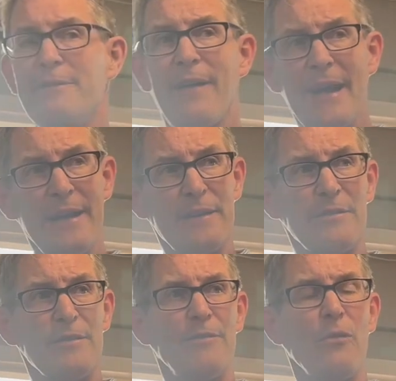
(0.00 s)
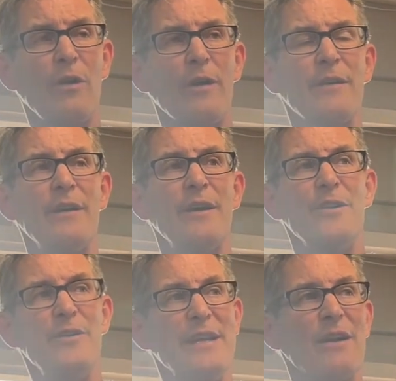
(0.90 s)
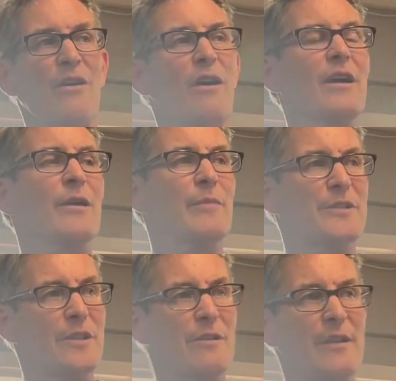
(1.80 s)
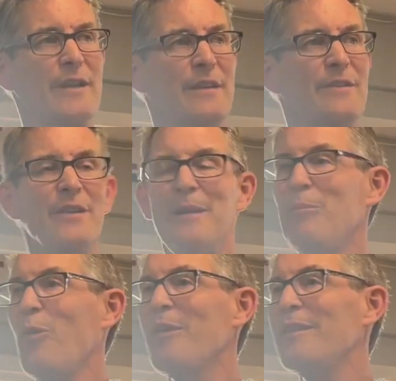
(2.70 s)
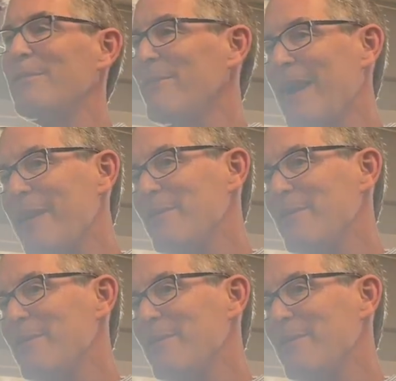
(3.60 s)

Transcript: financing for, you need a longer maturity. You need more than 5 or